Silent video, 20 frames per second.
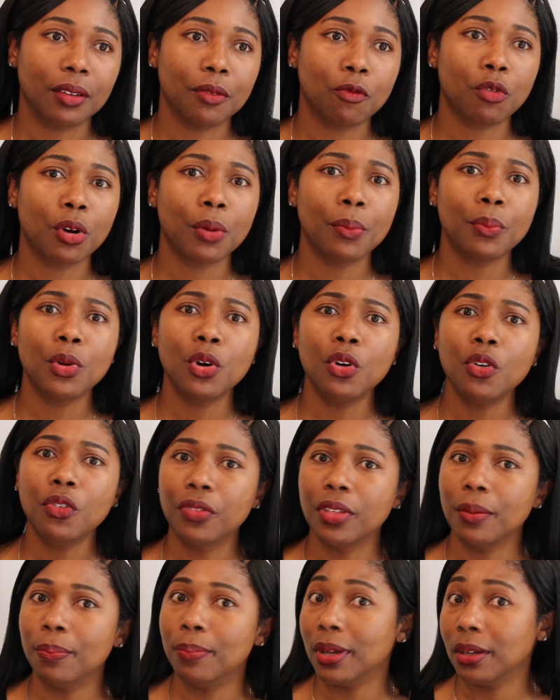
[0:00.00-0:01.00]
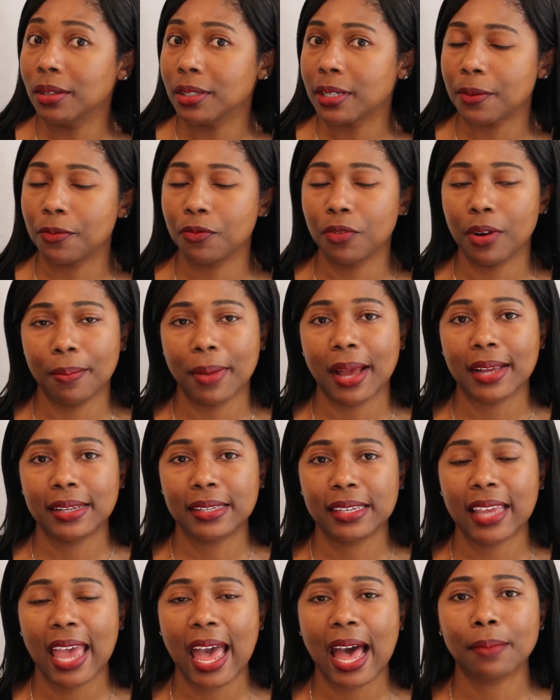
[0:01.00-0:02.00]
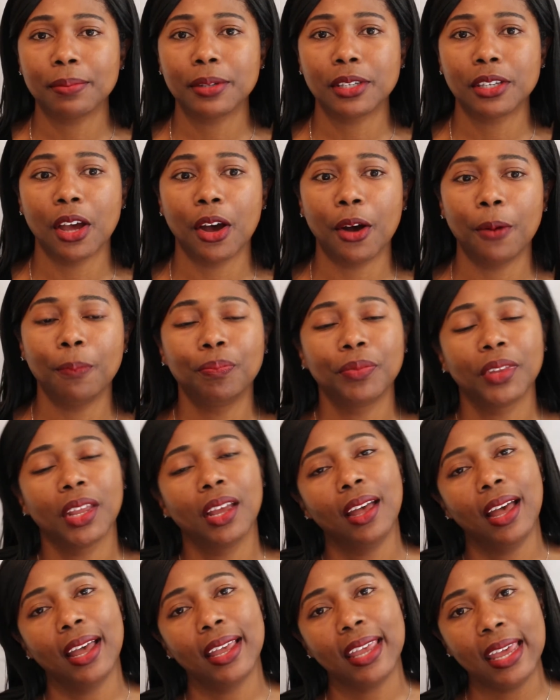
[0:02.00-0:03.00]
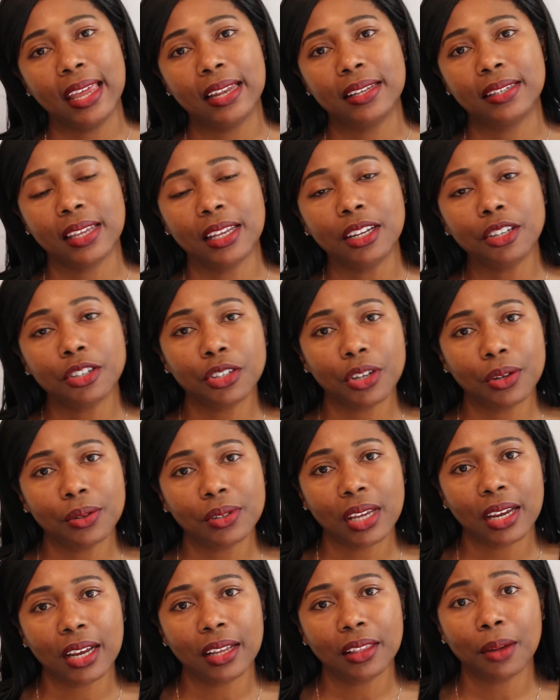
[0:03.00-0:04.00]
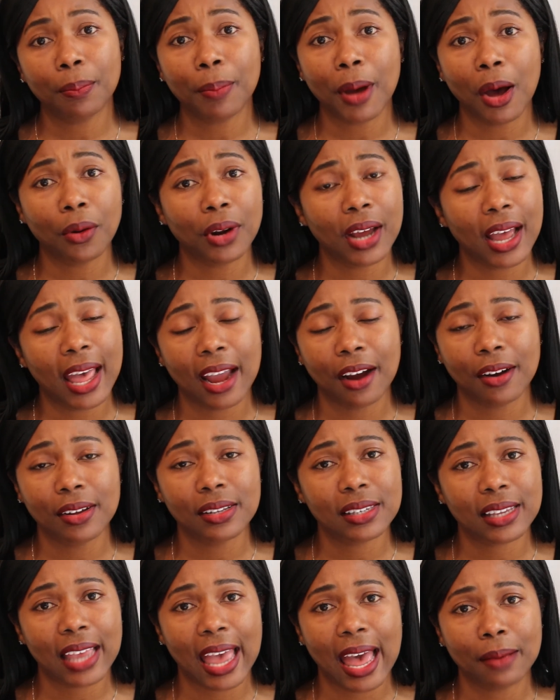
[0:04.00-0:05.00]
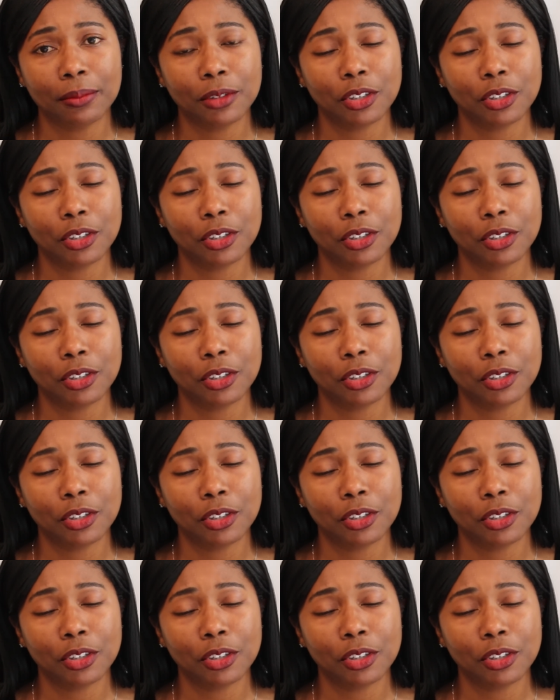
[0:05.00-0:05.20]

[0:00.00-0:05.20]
remove the buildup from my scalp. So again, since using the Pona hair and scalp